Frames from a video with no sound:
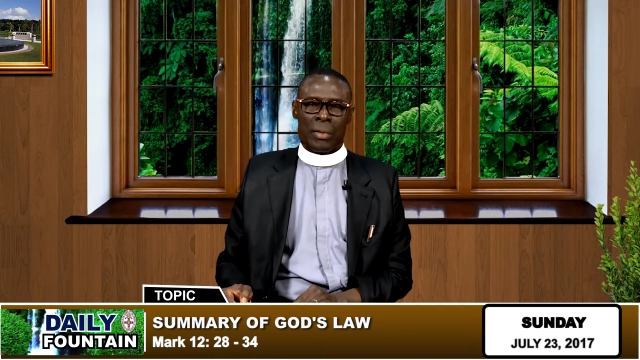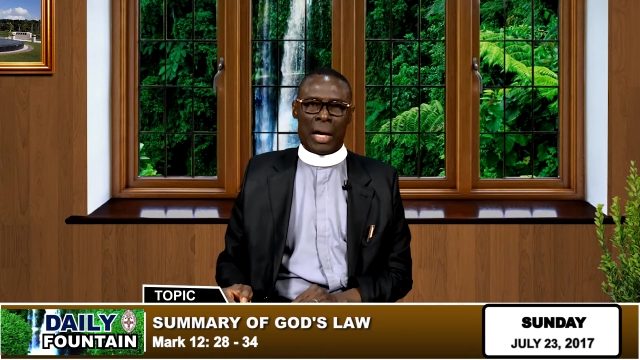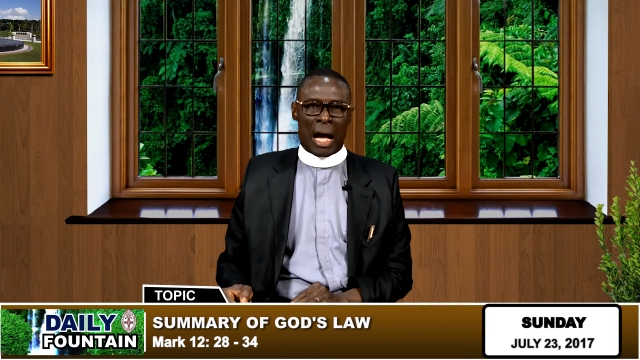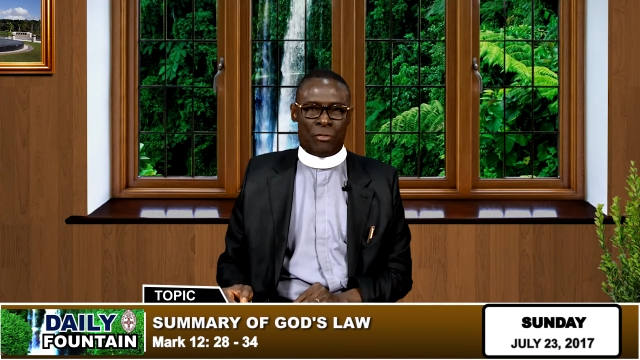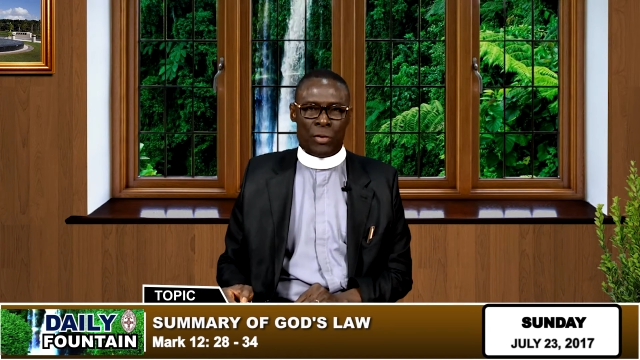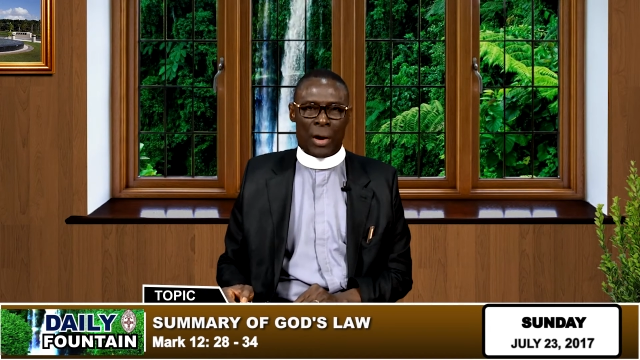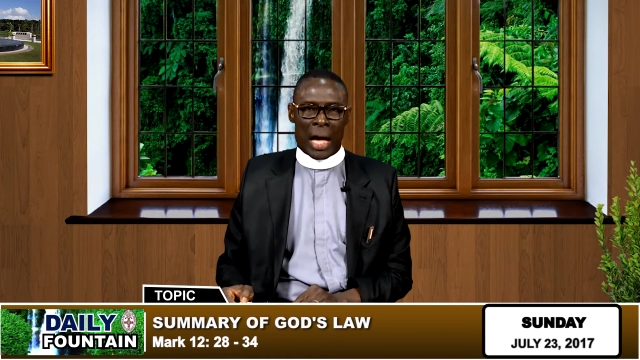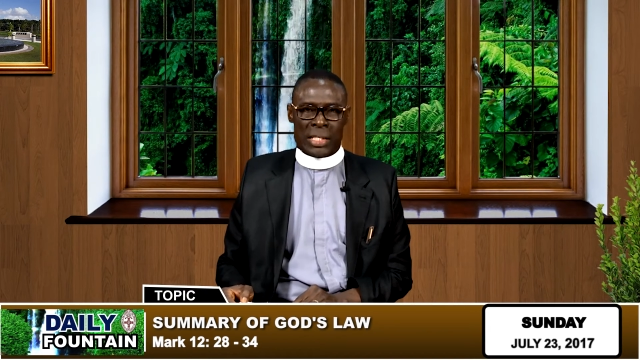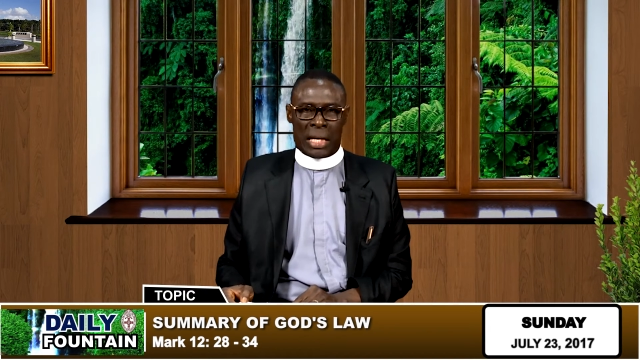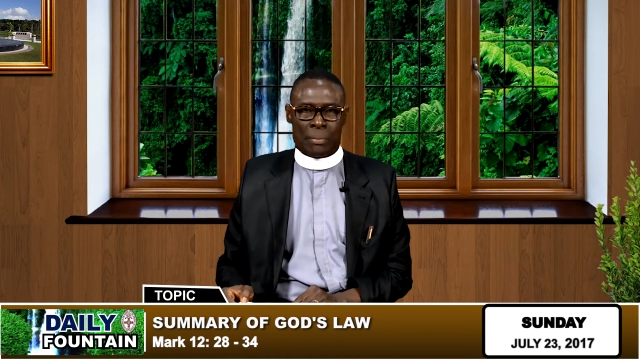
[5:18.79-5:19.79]
Have you
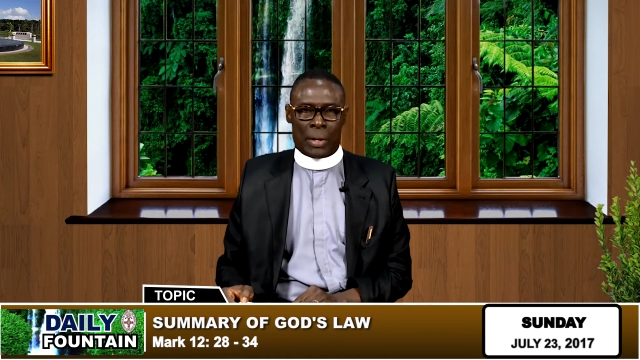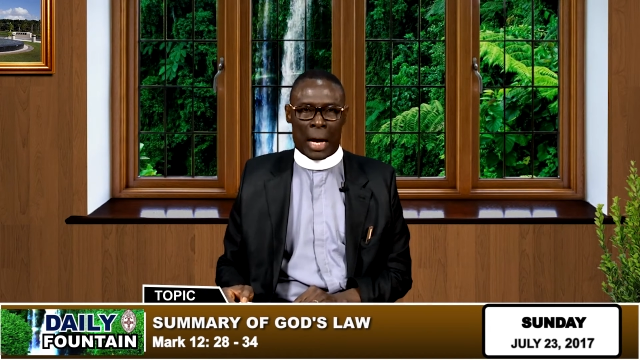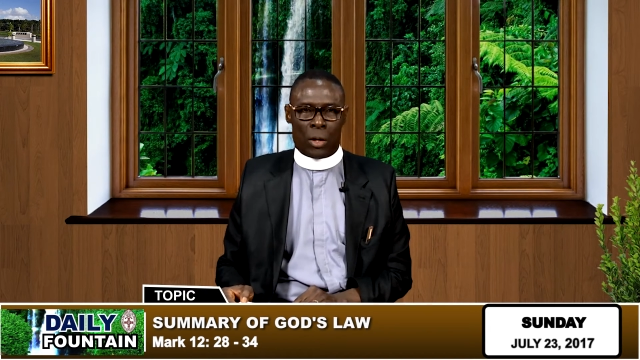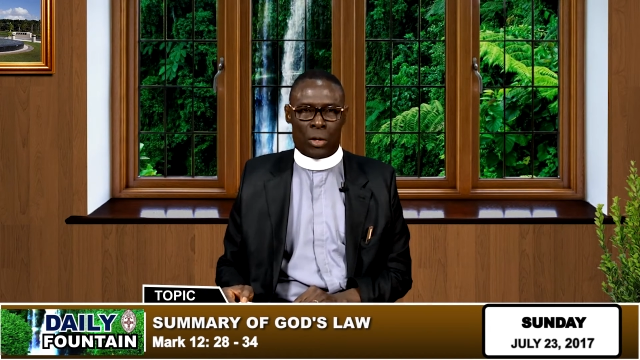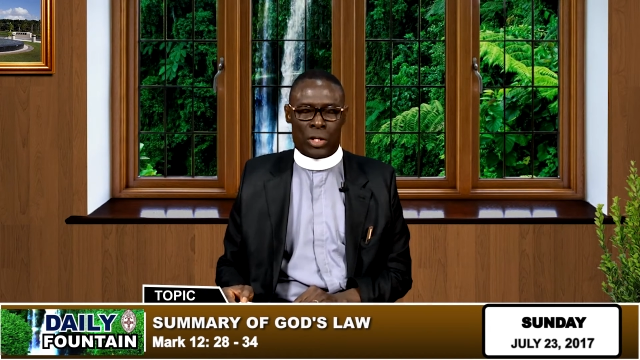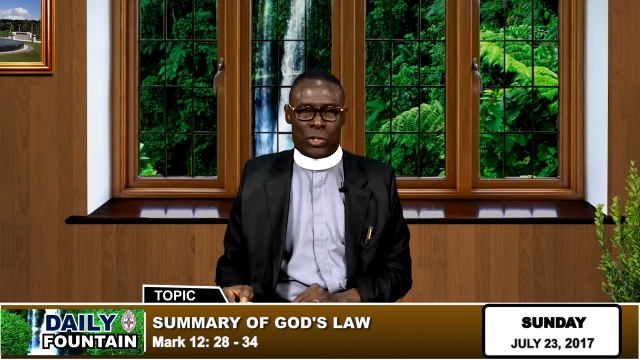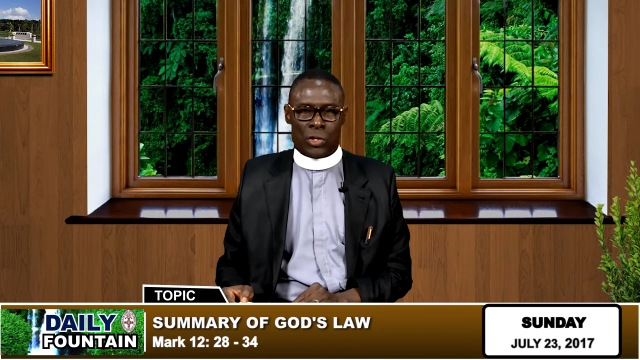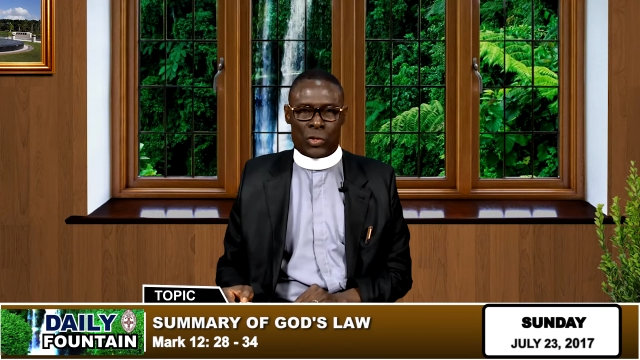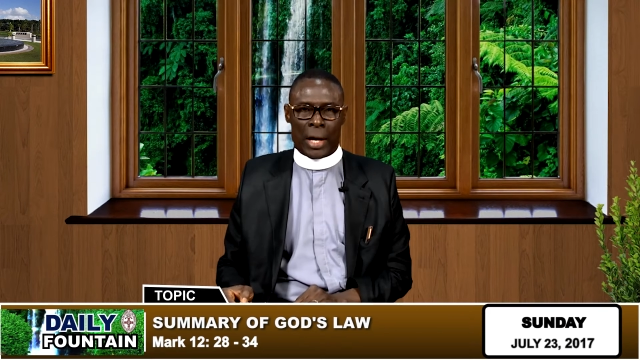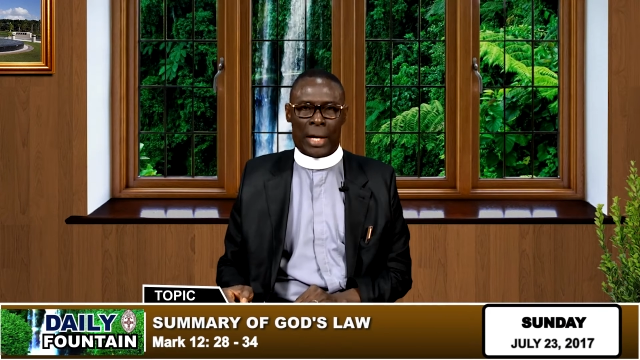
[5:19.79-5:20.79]
accepted our Lord
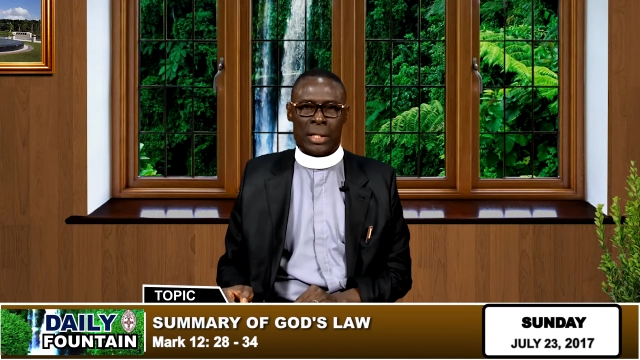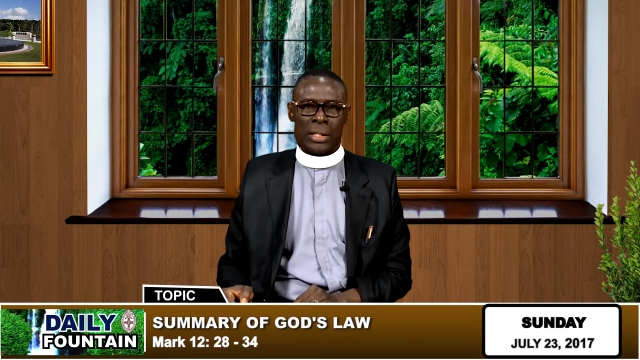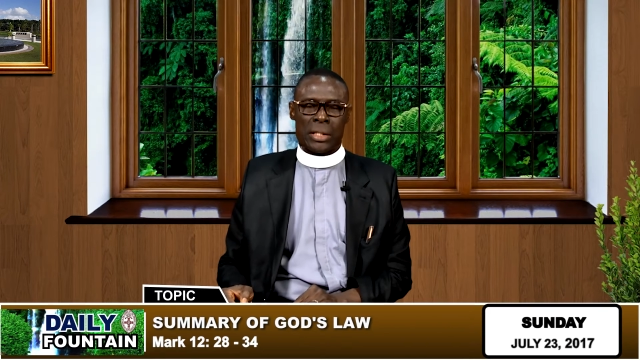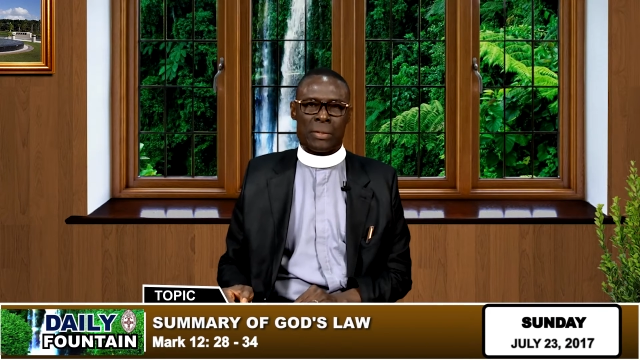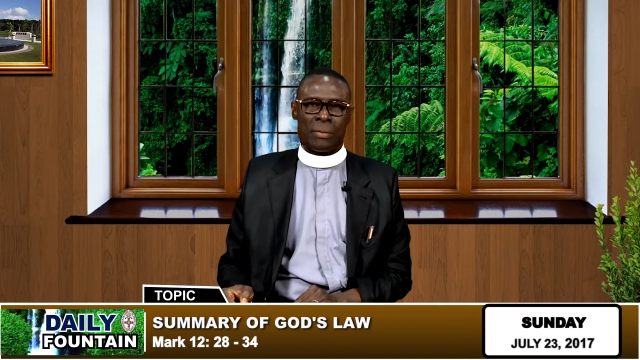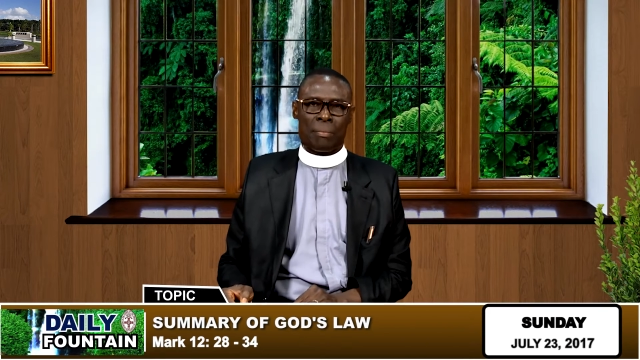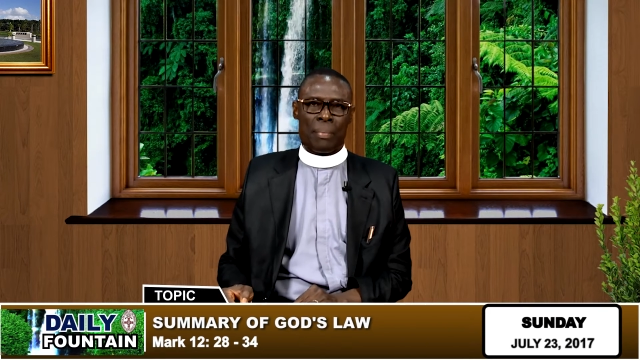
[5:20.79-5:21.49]
Jesus Christ